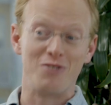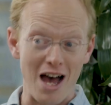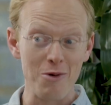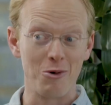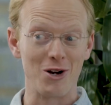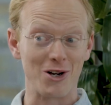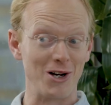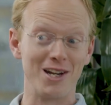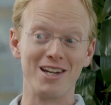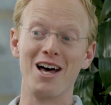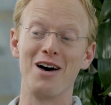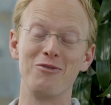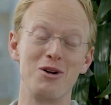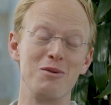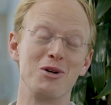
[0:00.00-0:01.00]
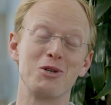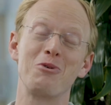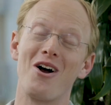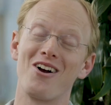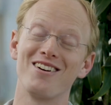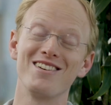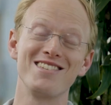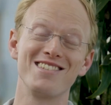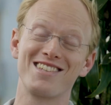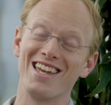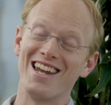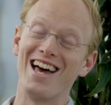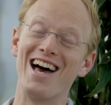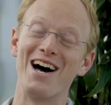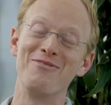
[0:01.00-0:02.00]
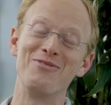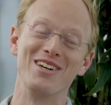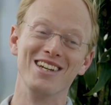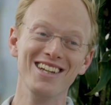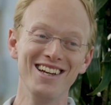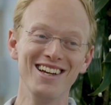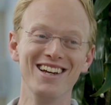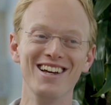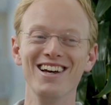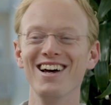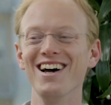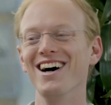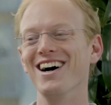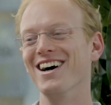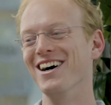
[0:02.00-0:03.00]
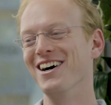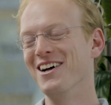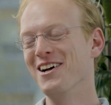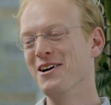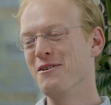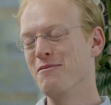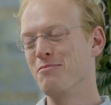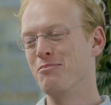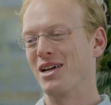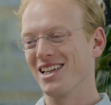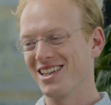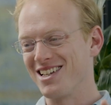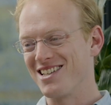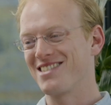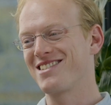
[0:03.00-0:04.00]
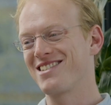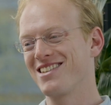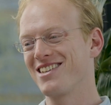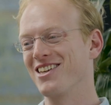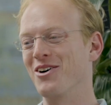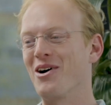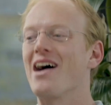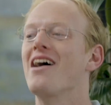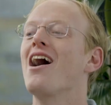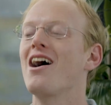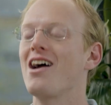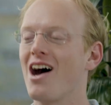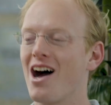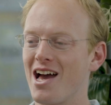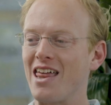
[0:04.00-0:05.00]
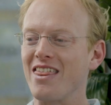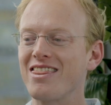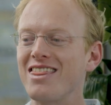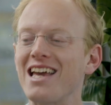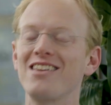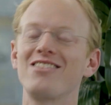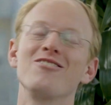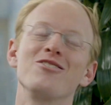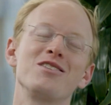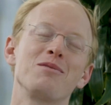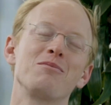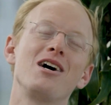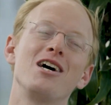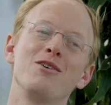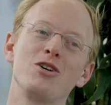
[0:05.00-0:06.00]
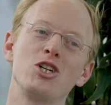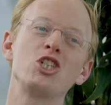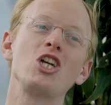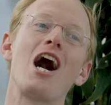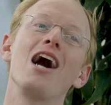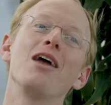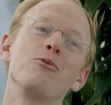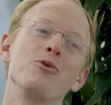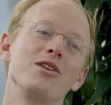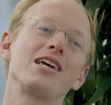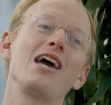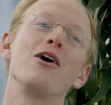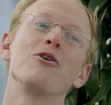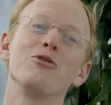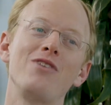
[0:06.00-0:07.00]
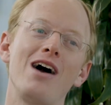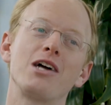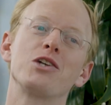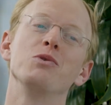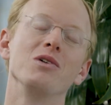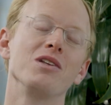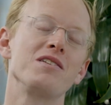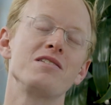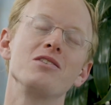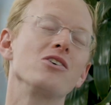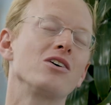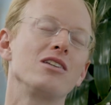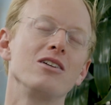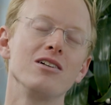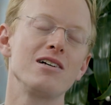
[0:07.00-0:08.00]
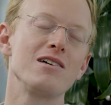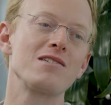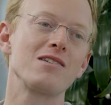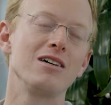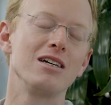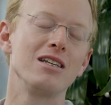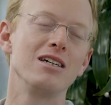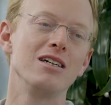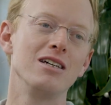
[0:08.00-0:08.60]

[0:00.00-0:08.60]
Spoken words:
I work on it, not very much progress is going to happen. But at least, I think there's some kind of a shot where the counterfactual doesn't look nearly as good.